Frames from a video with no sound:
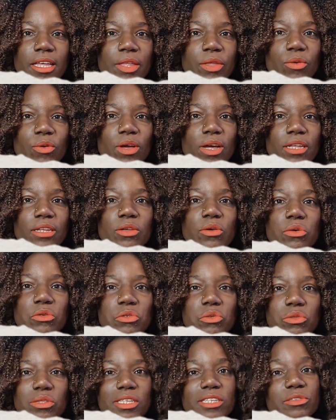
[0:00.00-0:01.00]
you can go
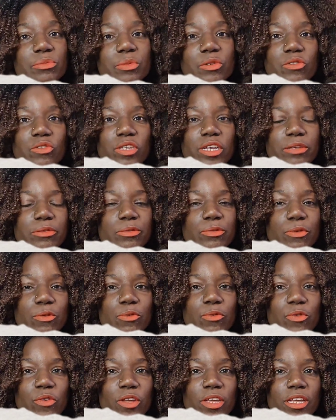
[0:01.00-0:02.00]
to these museums for
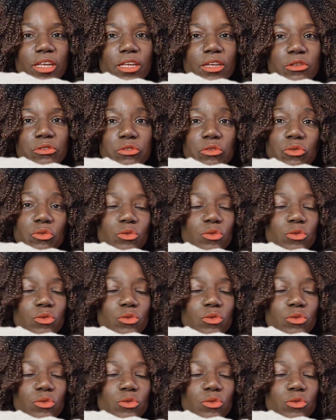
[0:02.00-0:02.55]
free, so you